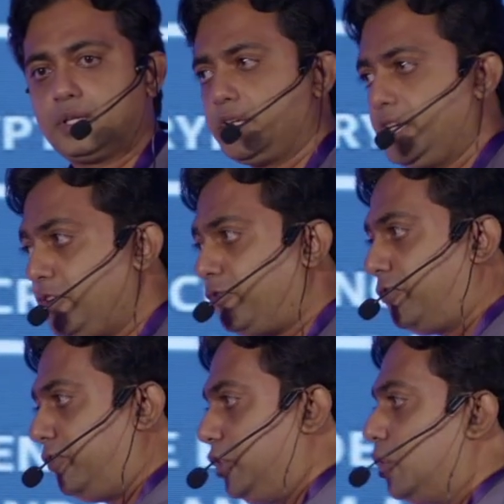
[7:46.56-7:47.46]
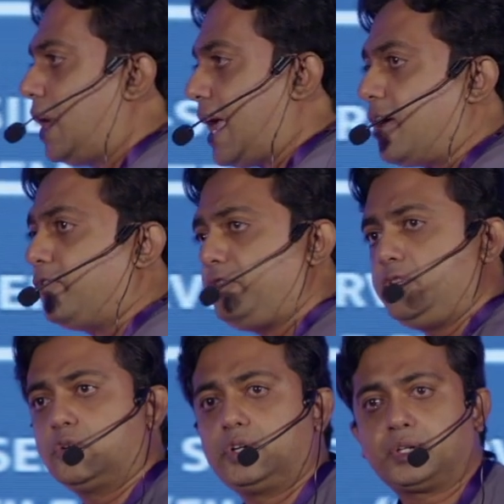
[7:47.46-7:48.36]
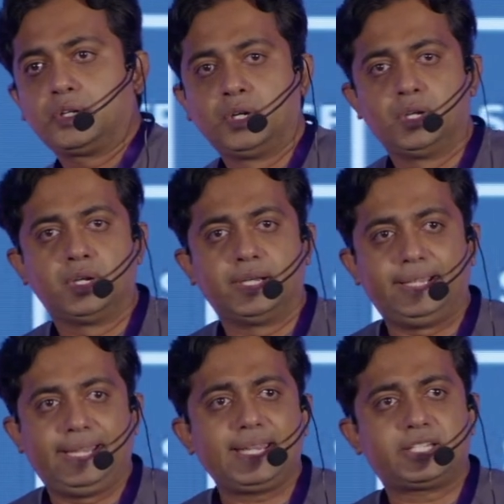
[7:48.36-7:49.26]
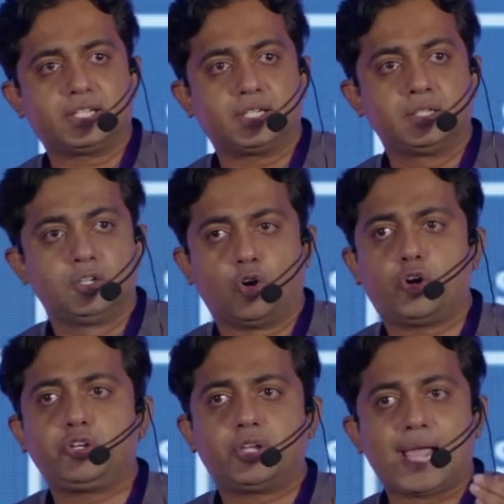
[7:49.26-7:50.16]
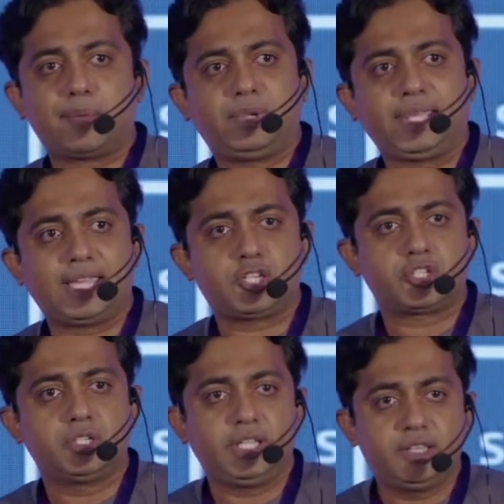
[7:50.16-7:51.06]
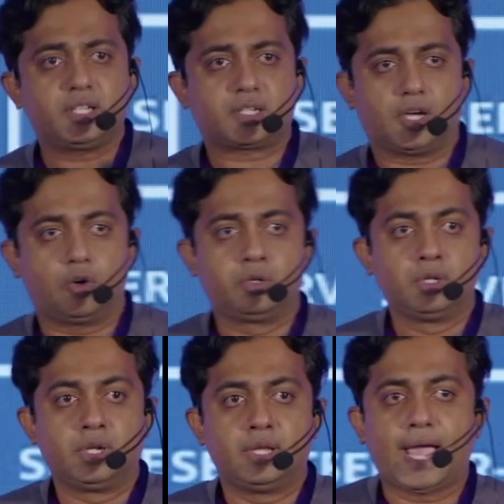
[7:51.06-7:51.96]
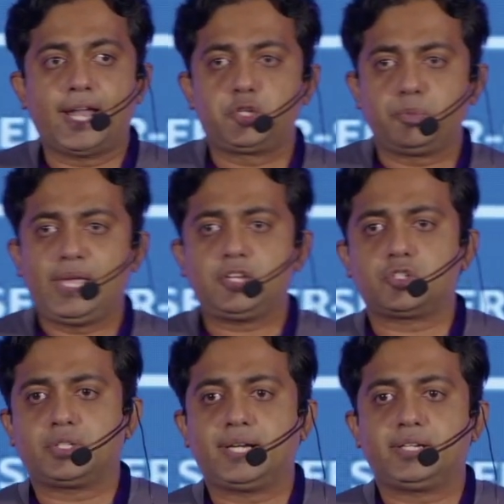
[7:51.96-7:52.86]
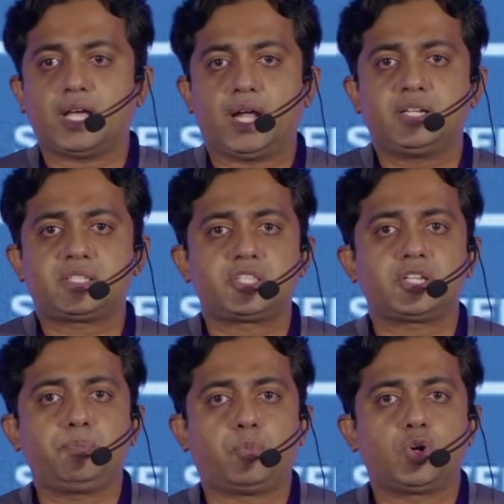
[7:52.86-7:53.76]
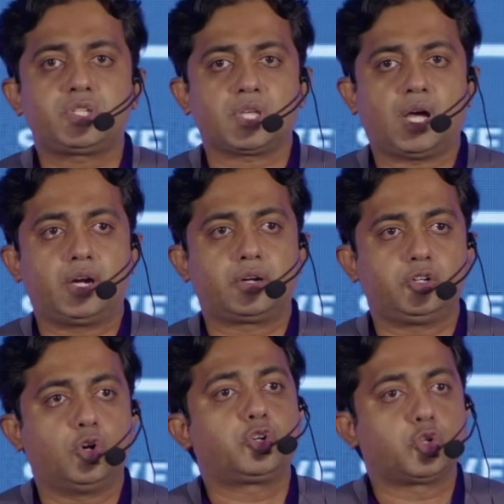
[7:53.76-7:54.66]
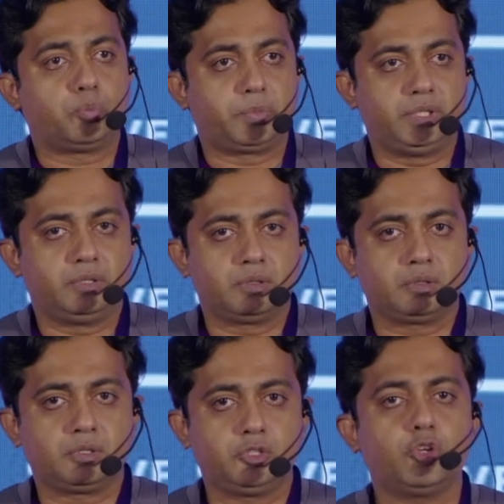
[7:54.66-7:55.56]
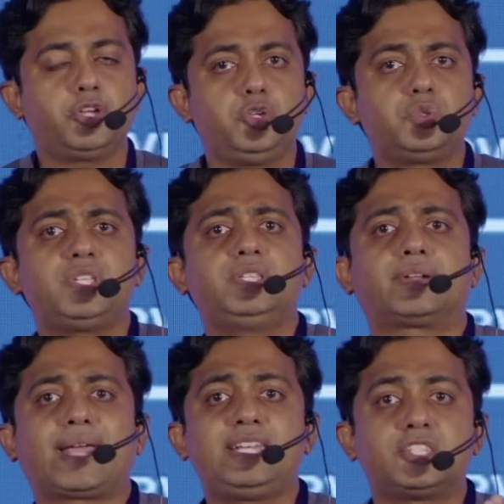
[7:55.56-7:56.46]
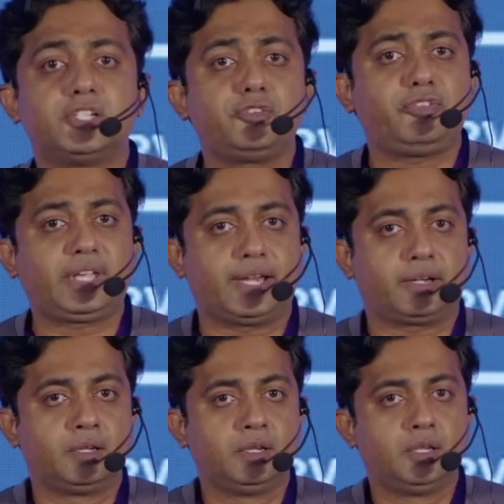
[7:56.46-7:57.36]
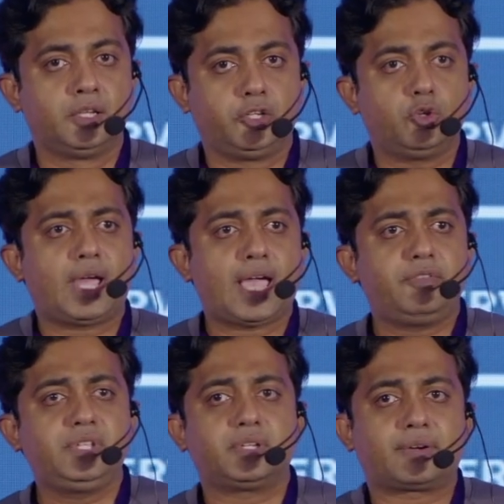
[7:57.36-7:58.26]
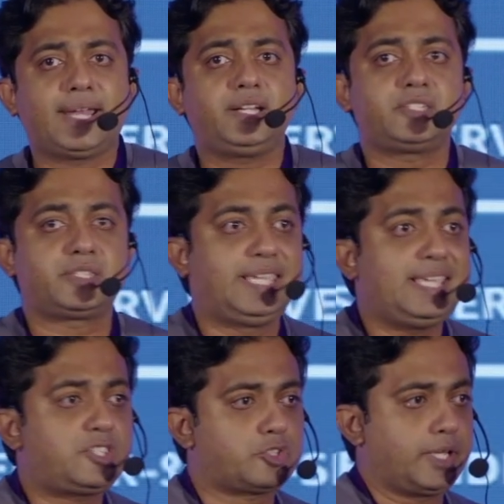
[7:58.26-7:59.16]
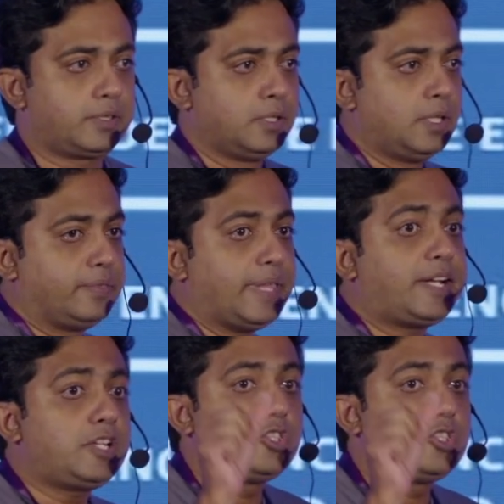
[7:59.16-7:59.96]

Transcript: if you have your data or your application in the cloud, and to make sure that unnecessary ports are not open, you are using the right certificate, you are having the right key strength, that is